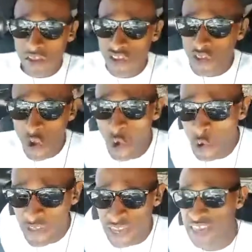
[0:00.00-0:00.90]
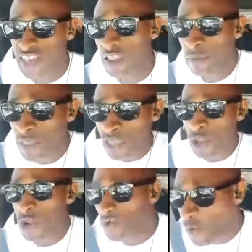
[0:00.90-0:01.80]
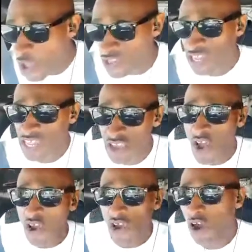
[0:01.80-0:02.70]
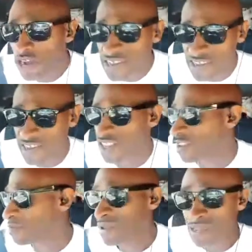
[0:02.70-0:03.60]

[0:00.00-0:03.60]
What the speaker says: School system, university, college system